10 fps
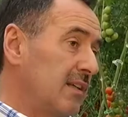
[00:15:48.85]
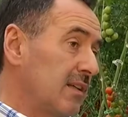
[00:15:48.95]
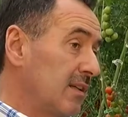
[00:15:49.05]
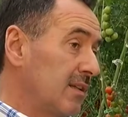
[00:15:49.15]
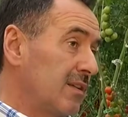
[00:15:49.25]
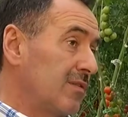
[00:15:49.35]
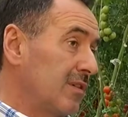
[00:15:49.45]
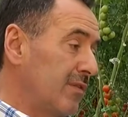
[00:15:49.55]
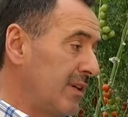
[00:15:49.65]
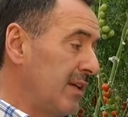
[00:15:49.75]

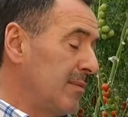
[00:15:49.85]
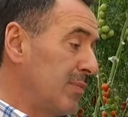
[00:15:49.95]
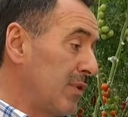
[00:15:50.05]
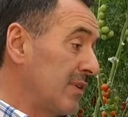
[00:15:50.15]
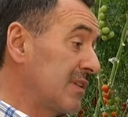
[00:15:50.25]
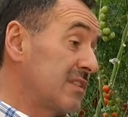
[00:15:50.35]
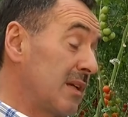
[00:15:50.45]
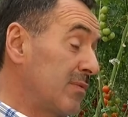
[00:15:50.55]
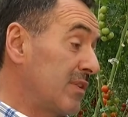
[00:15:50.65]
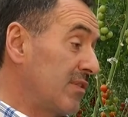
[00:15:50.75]
very important. The
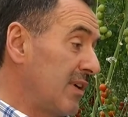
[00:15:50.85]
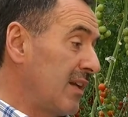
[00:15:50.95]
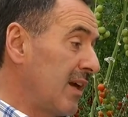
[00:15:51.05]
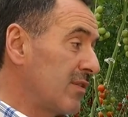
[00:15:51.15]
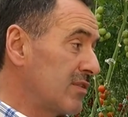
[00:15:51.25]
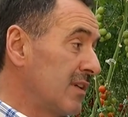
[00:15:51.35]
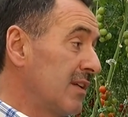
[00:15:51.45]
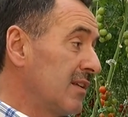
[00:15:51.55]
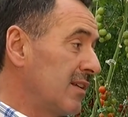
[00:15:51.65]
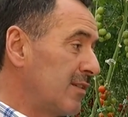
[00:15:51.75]
same for the greenhouse.
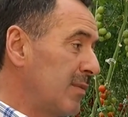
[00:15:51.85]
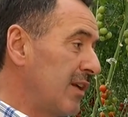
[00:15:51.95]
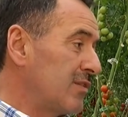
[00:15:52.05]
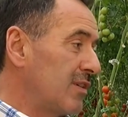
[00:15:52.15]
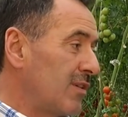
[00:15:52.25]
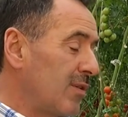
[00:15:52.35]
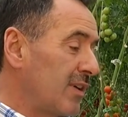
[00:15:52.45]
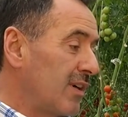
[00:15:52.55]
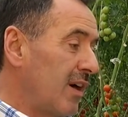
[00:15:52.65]
The tomatoes you grow in your